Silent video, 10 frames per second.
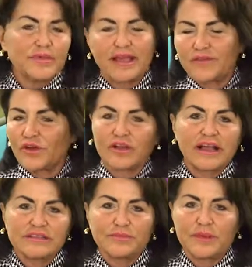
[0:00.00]
I have all
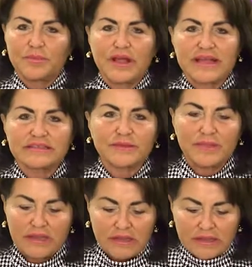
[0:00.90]
kinds of people asking
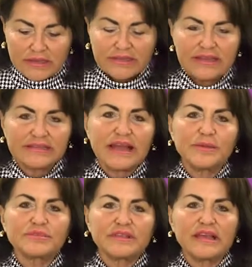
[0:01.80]
me these
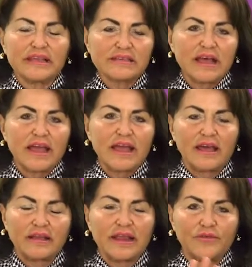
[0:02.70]
types of things
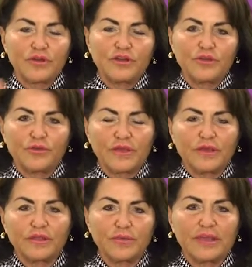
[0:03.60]
uh, every new
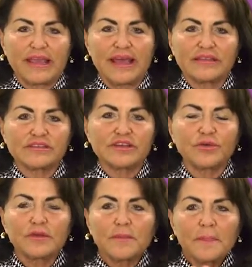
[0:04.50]
thing that we get.
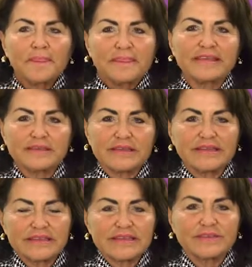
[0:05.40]
So this
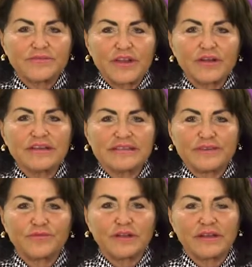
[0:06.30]
this is very
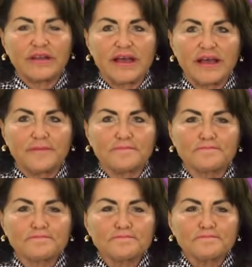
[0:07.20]
different. Um,